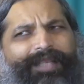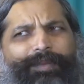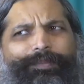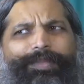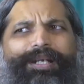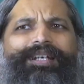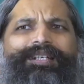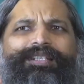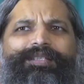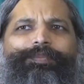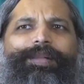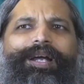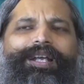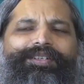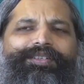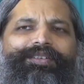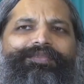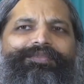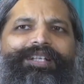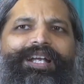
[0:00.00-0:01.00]
But in
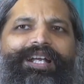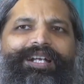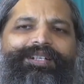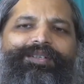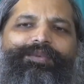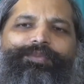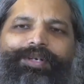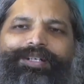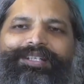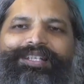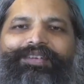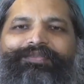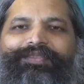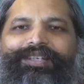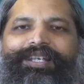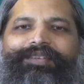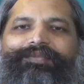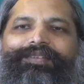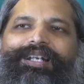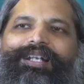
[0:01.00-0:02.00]
spite of that, what they've
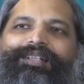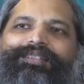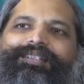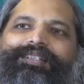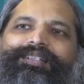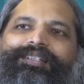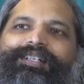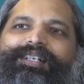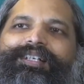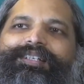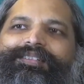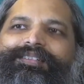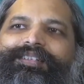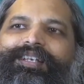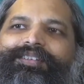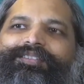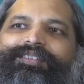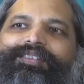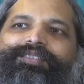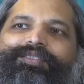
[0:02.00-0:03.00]
given in the early
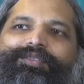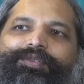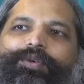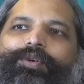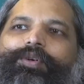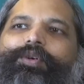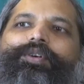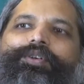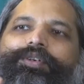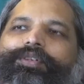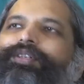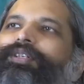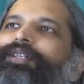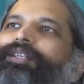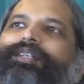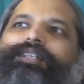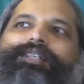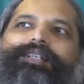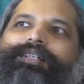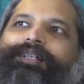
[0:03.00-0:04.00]
stage is so good
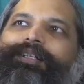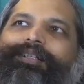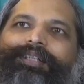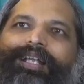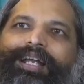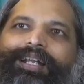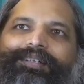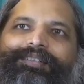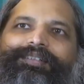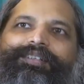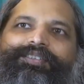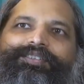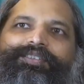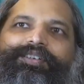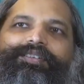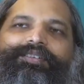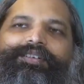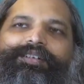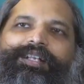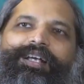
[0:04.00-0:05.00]
that the
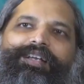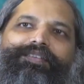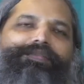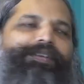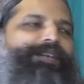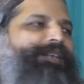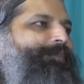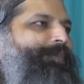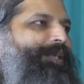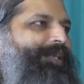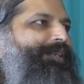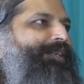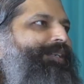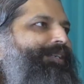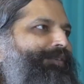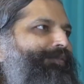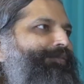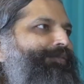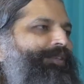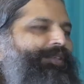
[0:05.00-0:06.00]
children are
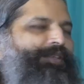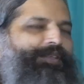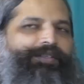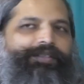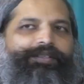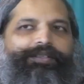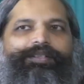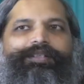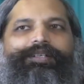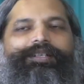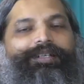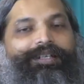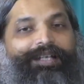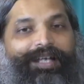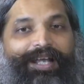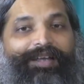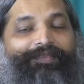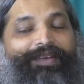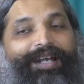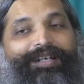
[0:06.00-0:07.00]
fundamentally different.
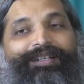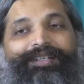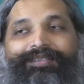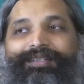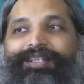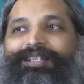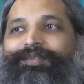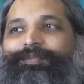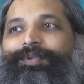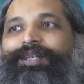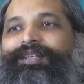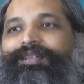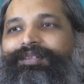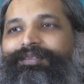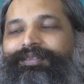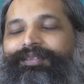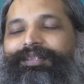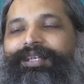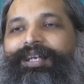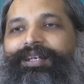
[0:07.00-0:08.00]
I've had this
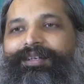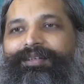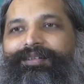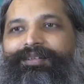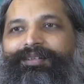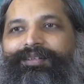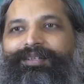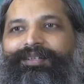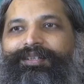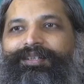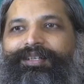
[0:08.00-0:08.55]
experience again.